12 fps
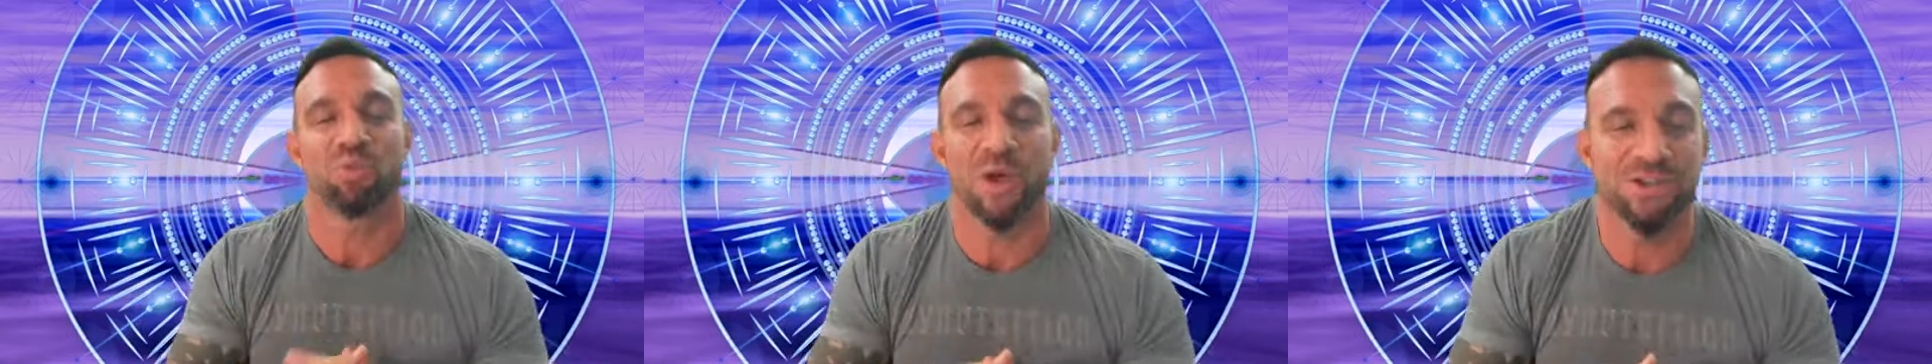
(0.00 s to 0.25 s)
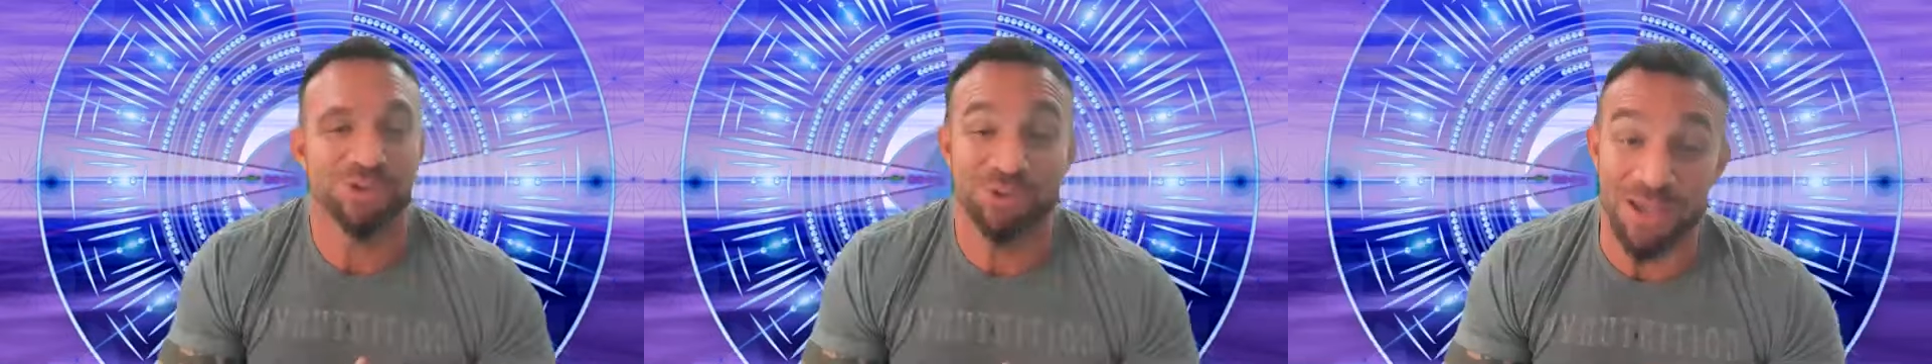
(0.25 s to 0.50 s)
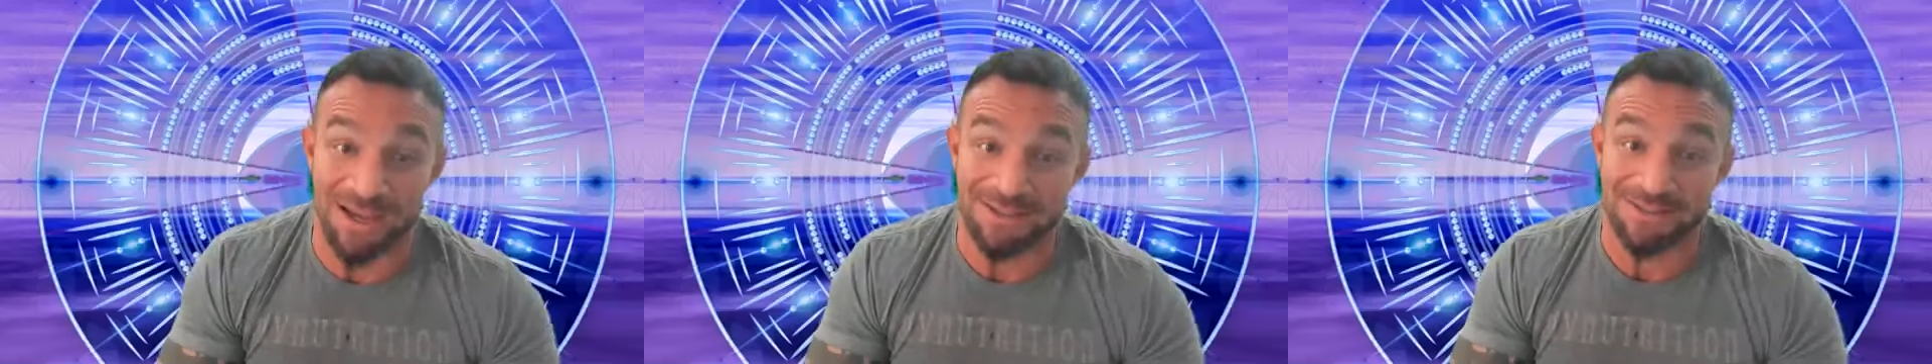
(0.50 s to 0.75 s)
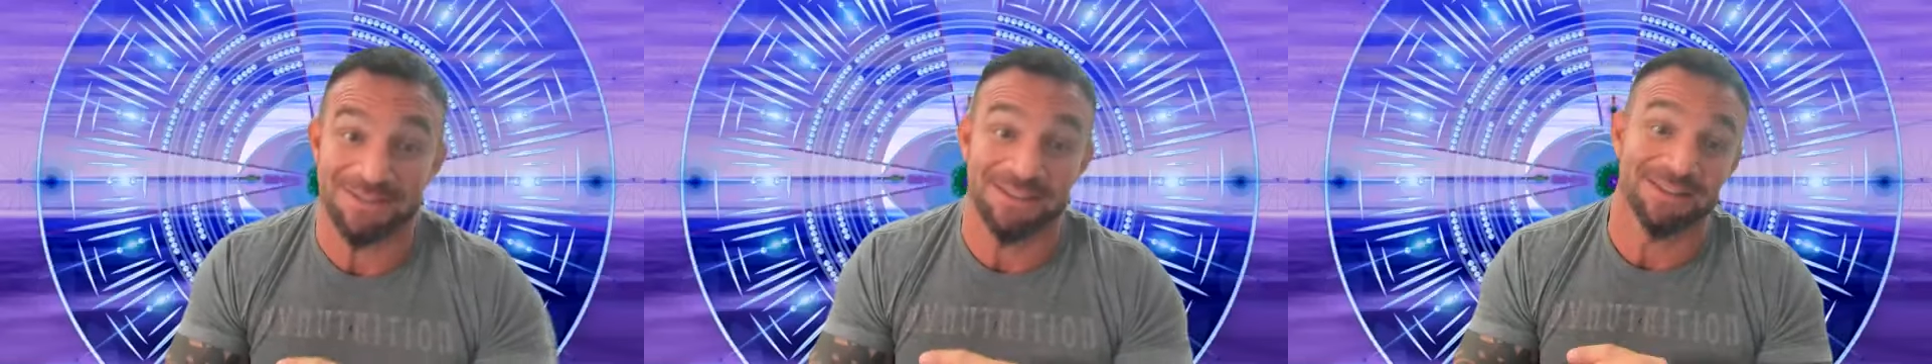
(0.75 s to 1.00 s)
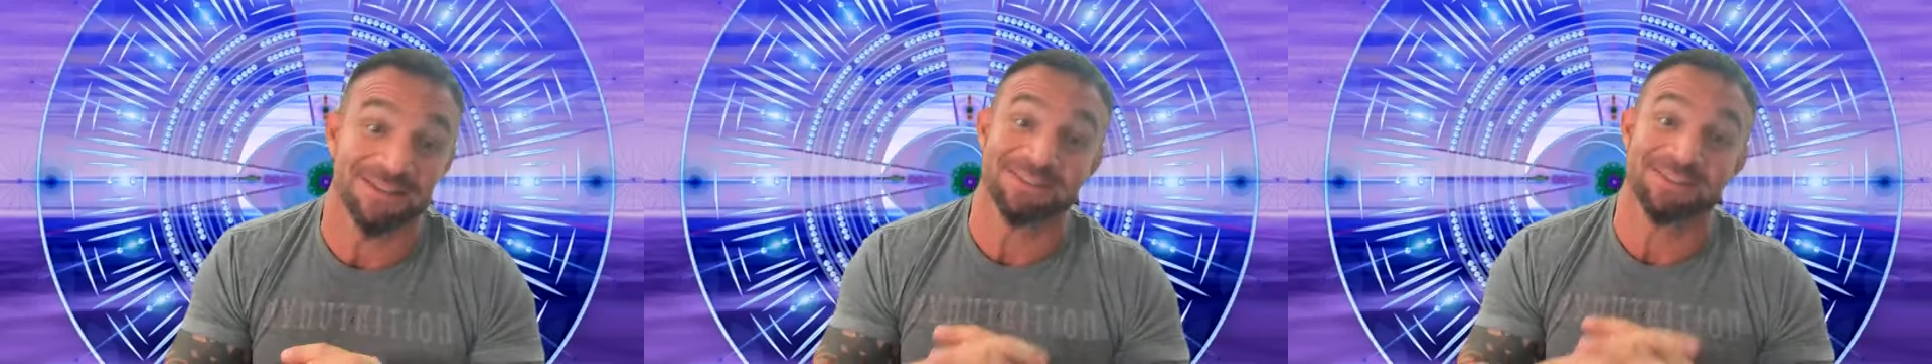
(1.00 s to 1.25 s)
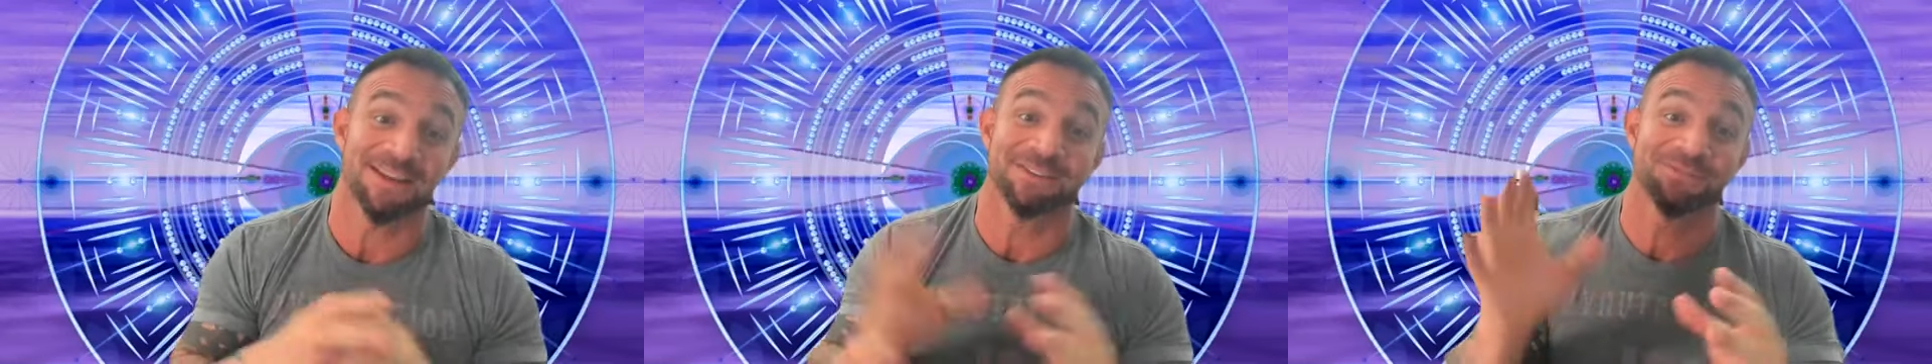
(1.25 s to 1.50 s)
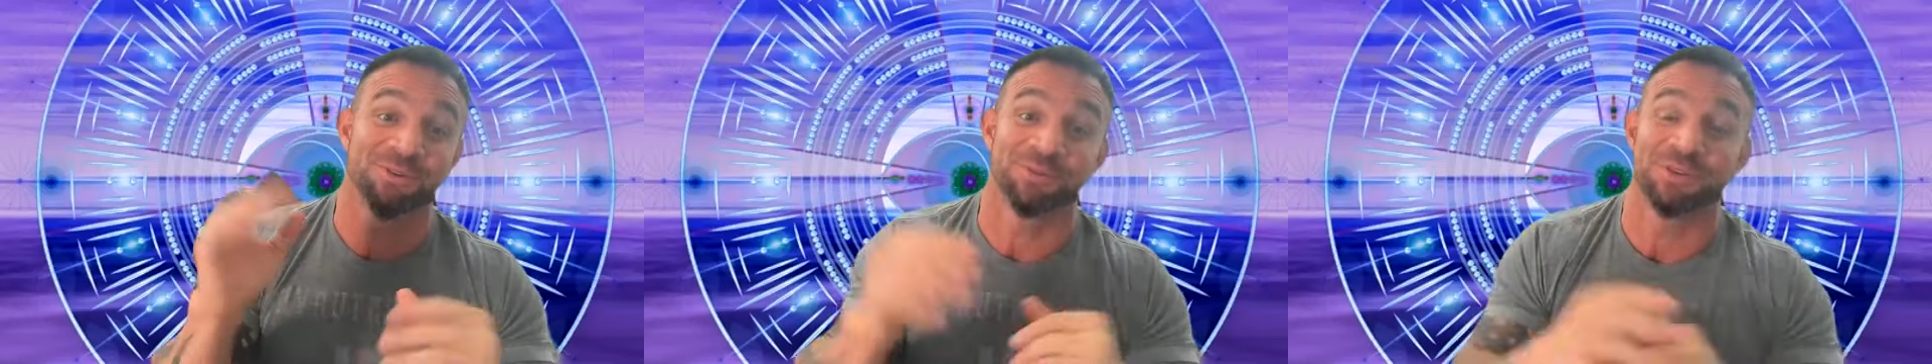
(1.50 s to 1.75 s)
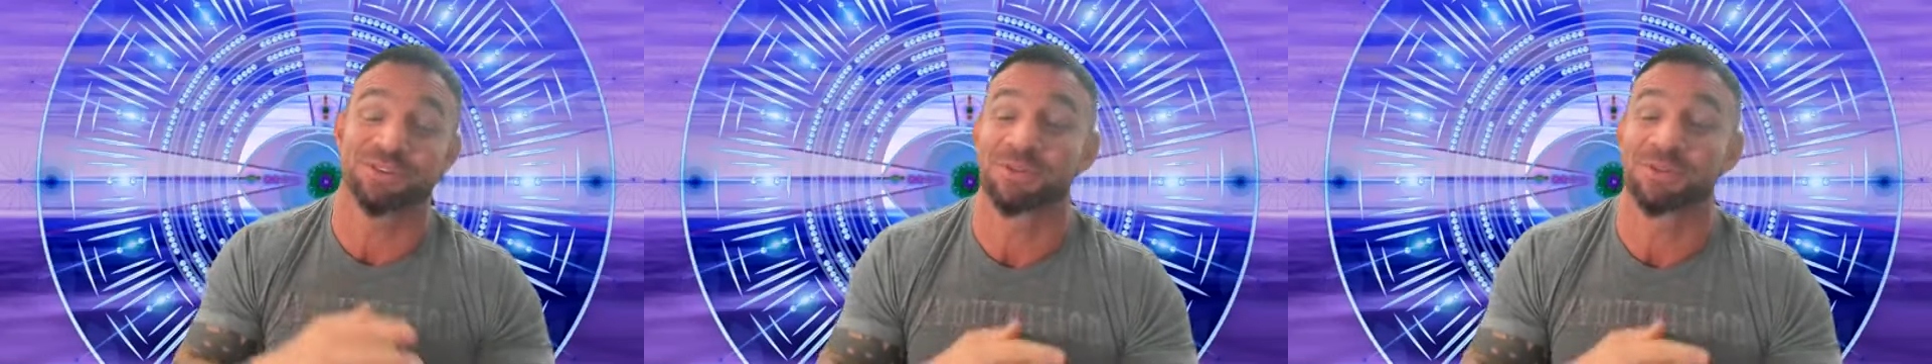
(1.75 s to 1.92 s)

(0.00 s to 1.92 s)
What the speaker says: Wait till you guys see this next full moon.